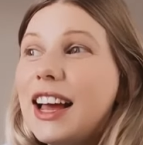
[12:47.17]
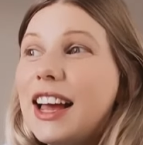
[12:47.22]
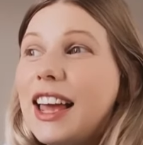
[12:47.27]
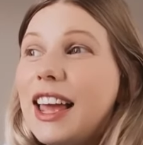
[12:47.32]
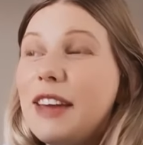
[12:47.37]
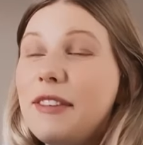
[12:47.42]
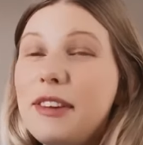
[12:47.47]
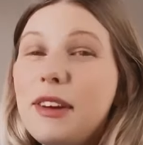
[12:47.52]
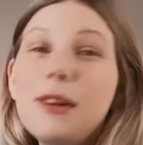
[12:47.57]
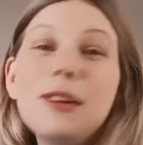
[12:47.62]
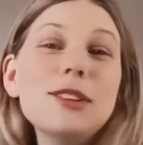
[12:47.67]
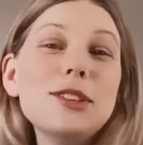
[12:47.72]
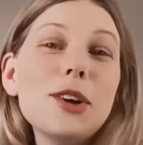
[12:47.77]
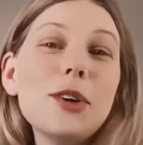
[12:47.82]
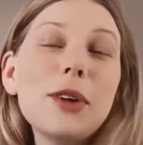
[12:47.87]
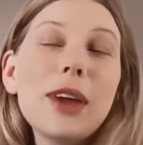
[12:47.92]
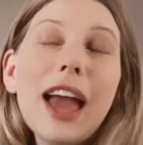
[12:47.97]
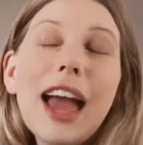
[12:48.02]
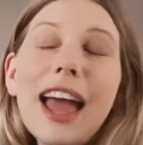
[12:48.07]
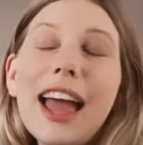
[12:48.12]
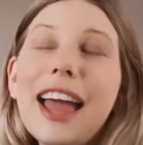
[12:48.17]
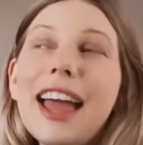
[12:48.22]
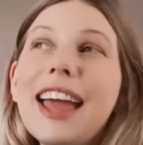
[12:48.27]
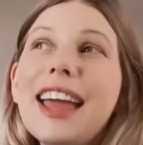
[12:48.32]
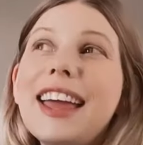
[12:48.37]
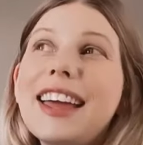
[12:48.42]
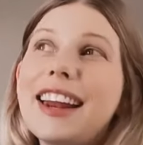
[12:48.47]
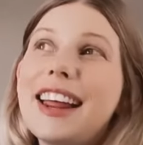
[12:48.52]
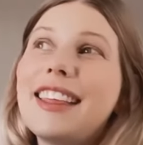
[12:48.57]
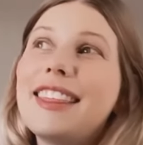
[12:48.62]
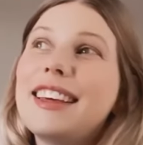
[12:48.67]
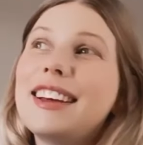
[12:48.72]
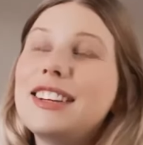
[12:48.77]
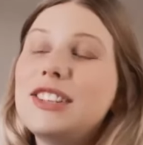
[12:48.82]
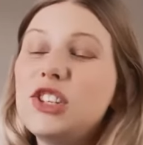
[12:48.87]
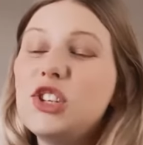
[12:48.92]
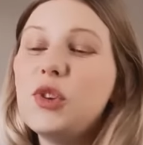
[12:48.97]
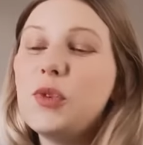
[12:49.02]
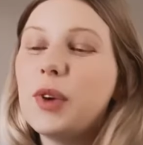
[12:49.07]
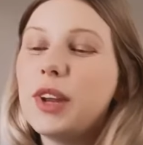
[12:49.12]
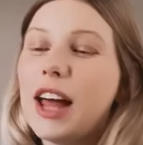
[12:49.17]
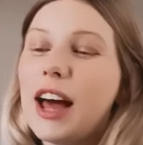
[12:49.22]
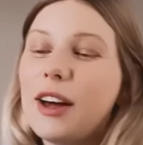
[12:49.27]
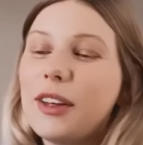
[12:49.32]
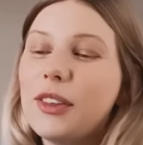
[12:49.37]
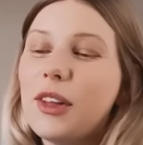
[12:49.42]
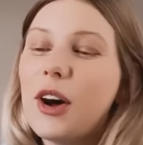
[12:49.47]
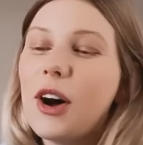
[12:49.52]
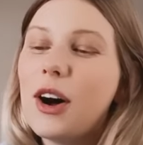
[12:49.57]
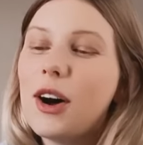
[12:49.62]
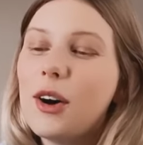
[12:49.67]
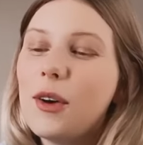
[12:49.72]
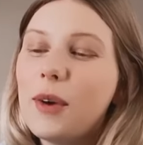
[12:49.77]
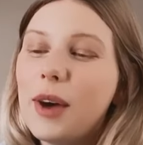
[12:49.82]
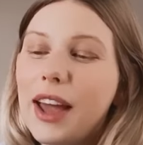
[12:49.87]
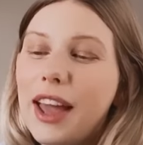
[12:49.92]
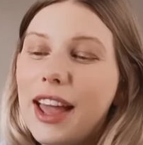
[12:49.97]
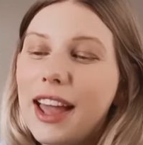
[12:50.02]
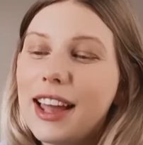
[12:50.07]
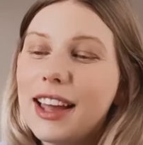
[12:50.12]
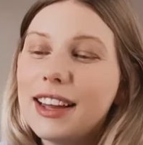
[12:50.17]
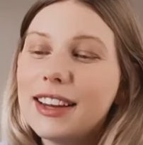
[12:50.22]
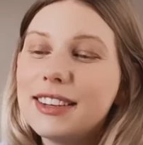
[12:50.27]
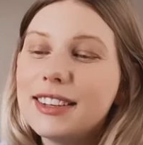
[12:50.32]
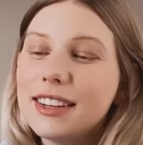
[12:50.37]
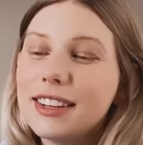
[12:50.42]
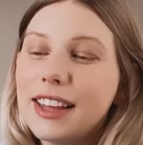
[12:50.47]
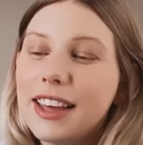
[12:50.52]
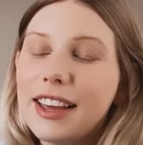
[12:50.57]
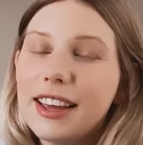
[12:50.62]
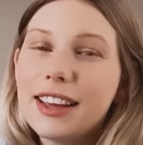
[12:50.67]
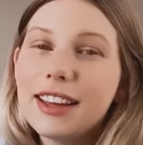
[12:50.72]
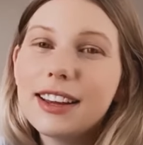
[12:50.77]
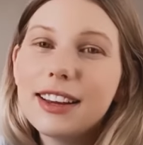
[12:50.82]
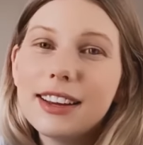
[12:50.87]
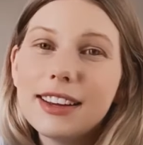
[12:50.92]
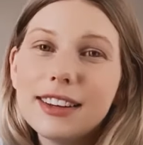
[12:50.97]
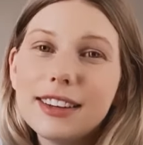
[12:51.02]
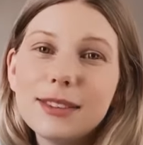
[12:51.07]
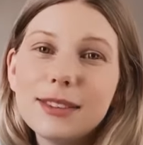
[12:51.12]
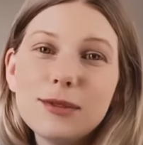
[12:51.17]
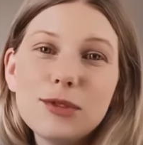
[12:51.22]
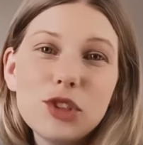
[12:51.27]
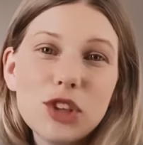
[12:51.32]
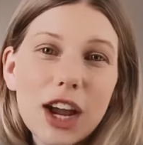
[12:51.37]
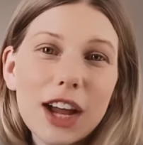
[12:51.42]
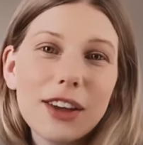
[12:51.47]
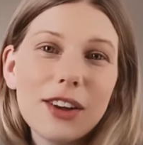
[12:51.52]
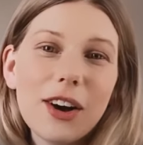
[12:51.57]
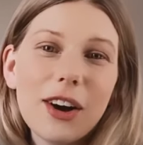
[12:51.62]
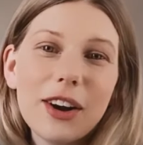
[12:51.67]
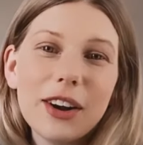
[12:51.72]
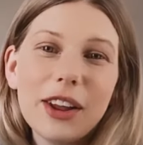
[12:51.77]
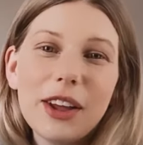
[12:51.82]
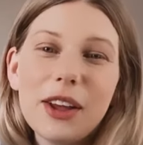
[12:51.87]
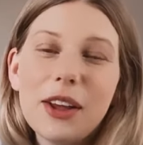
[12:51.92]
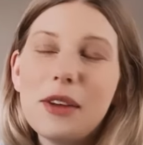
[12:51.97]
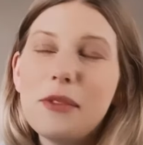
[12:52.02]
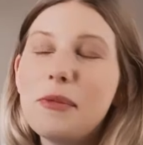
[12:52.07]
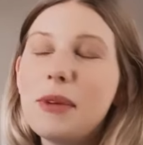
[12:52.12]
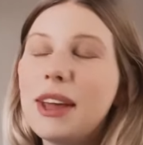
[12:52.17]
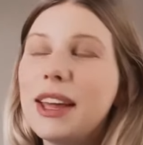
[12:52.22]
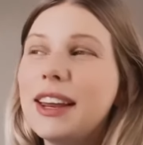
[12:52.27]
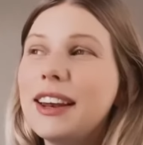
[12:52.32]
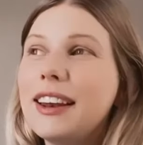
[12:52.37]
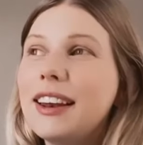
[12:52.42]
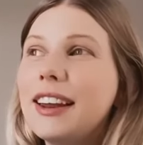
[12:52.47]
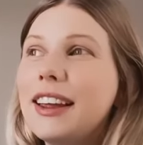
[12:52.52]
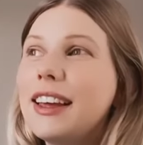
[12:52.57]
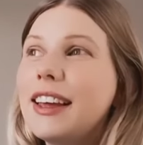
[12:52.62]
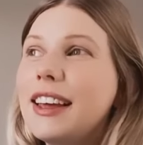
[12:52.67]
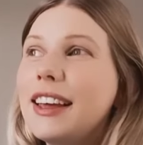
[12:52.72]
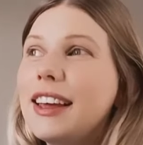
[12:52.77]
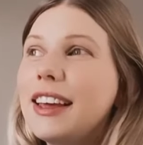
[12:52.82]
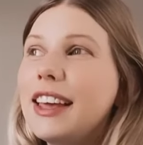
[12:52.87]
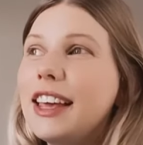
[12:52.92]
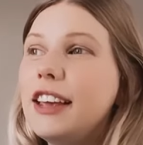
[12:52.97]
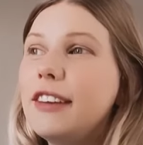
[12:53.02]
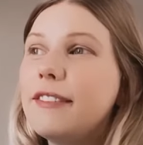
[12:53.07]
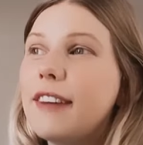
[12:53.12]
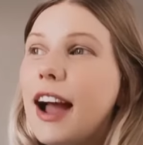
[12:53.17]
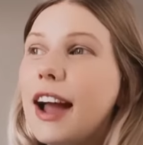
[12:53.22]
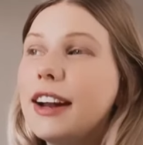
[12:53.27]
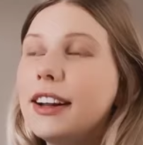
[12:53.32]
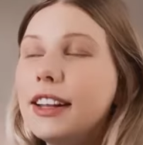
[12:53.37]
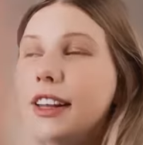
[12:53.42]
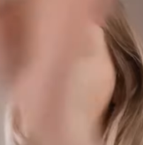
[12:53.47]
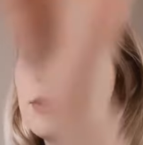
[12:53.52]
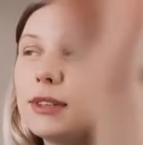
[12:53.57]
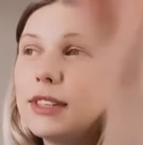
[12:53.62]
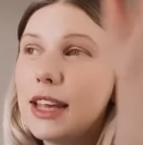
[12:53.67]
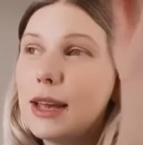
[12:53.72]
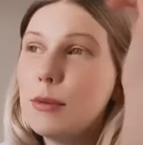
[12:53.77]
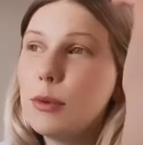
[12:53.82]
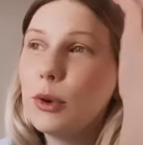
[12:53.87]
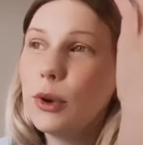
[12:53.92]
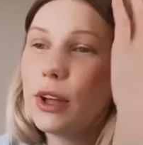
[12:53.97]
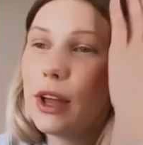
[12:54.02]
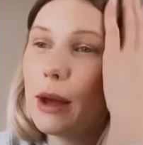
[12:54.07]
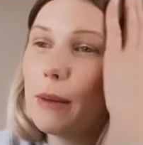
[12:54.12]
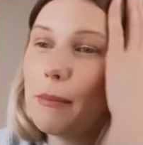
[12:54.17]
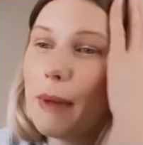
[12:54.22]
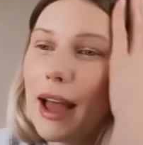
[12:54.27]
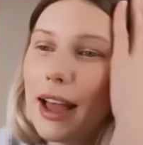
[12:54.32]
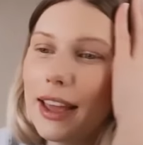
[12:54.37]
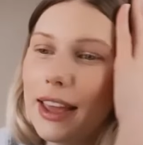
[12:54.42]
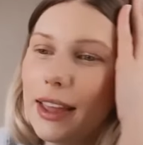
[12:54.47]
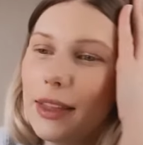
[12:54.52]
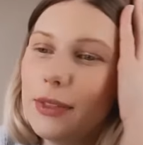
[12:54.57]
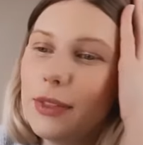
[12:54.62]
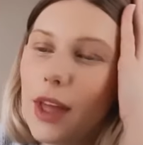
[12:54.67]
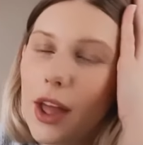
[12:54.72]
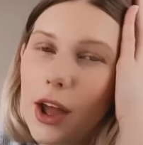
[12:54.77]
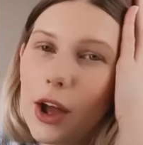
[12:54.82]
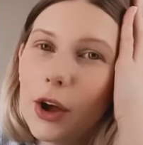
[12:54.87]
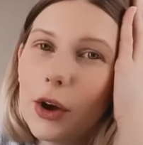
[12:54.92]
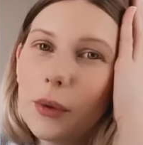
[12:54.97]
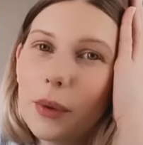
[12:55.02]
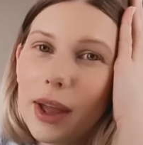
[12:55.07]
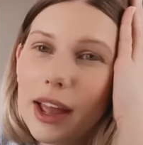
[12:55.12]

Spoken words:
if he was okay. And I think she went out in the hallway to like check on him, and he finally was able to come back in though.